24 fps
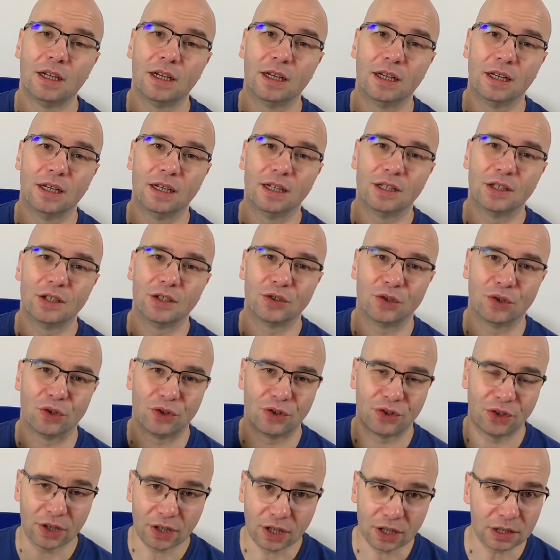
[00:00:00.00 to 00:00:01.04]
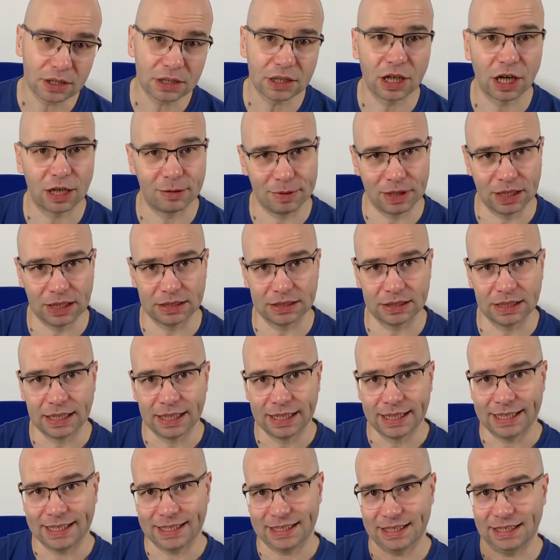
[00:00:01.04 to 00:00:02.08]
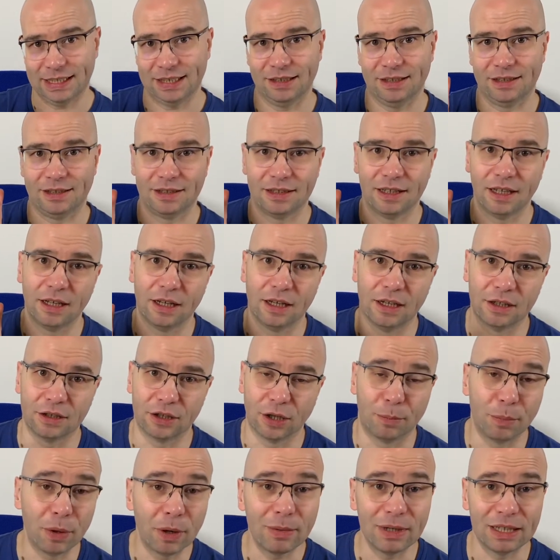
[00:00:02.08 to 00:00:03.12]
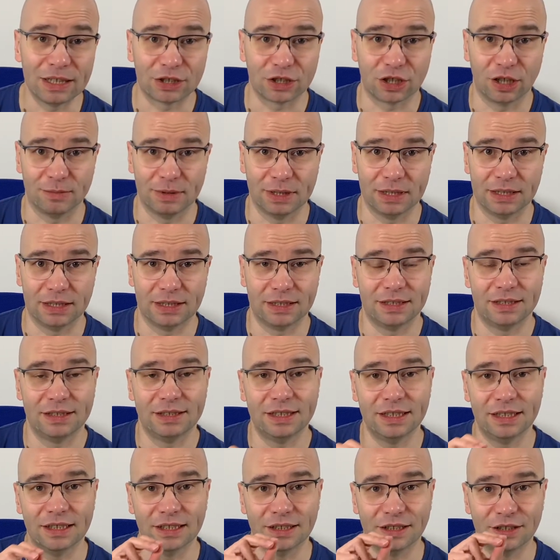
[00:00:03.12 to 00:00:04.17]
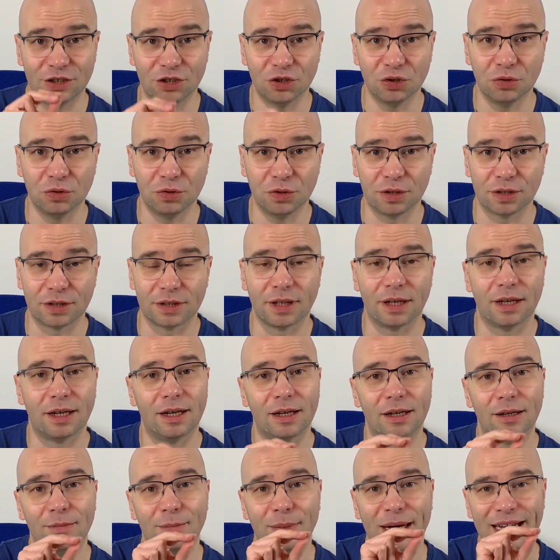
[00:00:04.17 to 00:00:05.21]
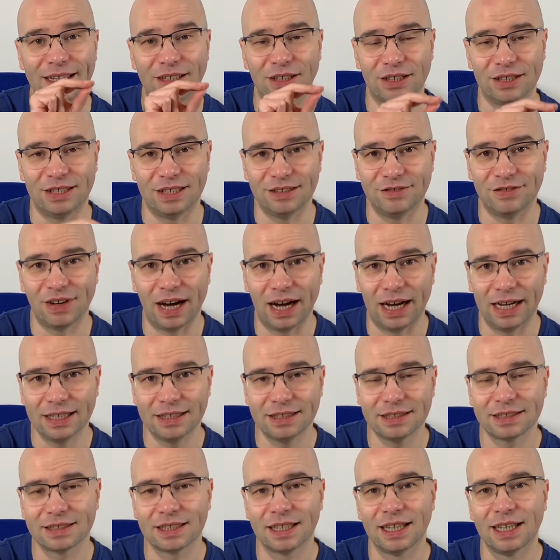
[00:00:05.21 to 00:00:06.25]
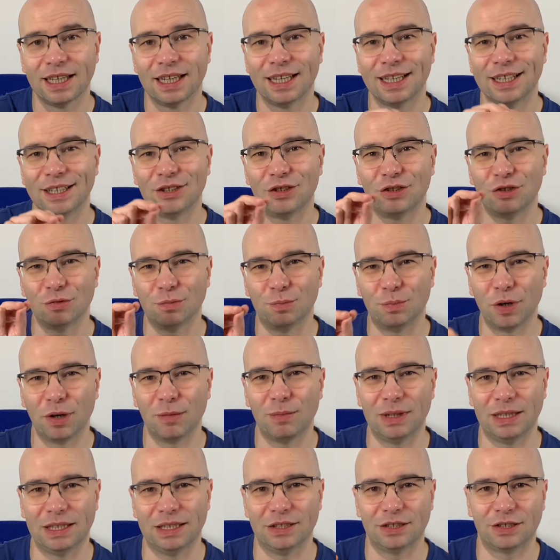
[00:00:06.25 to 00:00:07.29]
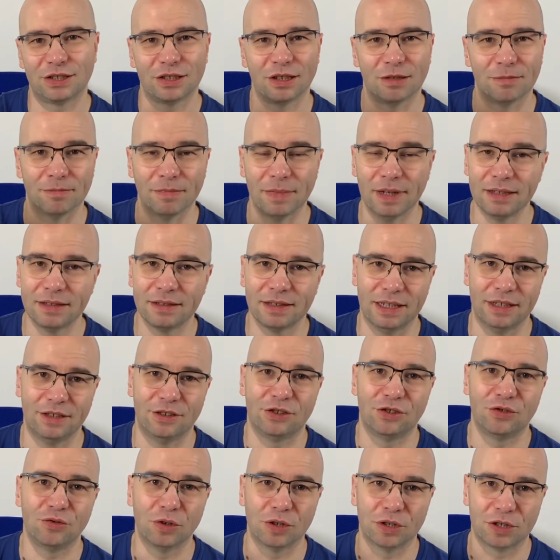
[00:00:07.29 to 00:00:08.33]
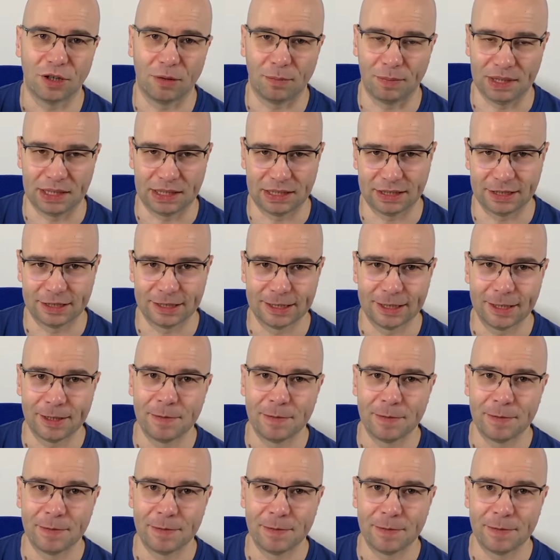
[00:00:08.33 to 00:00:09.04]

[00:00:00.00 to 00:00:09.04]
The second command is the publish command. This is used by a device to publish a message to a topic.